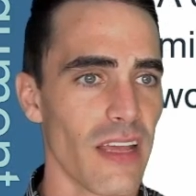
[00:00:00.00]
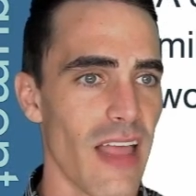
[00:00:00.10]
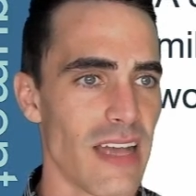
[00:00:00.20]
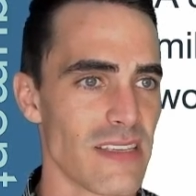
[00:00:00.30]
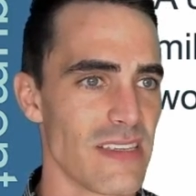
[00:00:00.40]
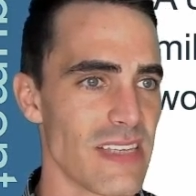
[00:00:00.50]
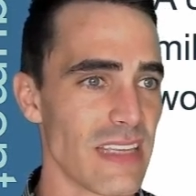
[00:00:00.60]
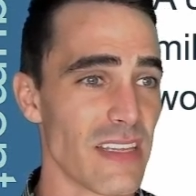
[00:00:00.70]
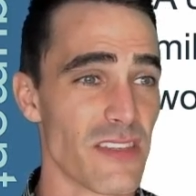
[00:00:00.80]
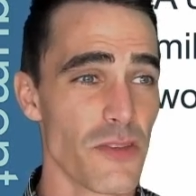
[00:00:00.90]
classes state
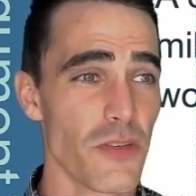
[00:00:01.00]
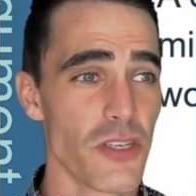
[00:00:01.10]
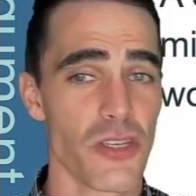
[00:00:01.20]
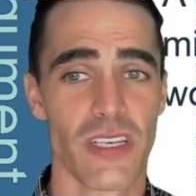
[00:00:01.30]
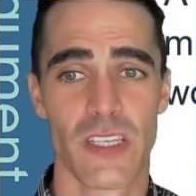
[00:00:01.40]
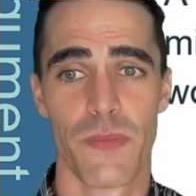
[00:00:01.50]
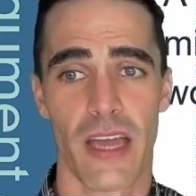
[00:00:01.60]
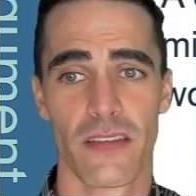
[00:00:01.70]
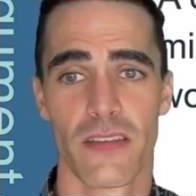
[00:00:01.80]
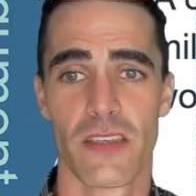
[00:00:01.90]
that students should
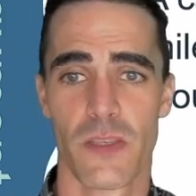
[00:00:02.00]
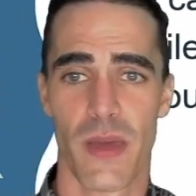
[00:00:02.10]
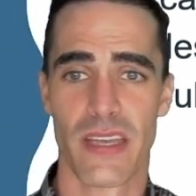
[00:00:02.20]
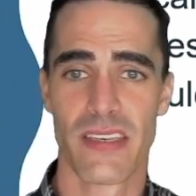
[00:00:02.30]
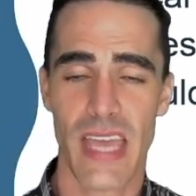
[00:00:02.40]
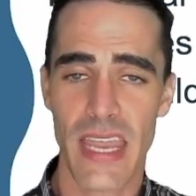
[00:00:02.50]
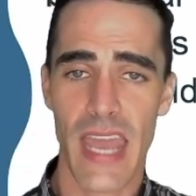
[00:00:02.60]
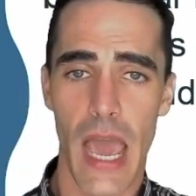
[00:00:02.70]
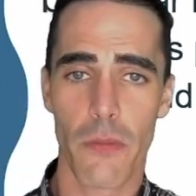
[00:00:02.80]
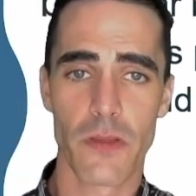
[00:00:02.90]
expect to spend 10
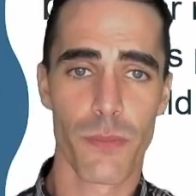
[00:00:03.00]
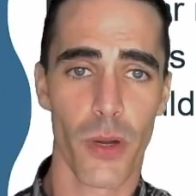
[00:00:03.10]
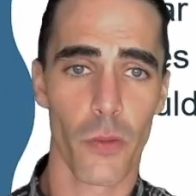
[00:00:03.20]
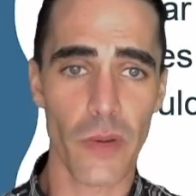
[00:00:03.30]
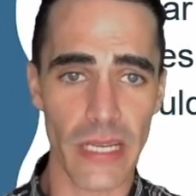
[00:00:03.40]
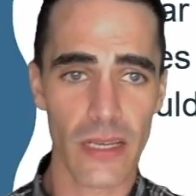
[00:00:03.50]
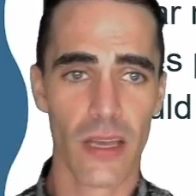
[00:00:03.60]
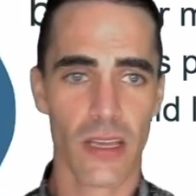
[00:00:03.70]
hours per week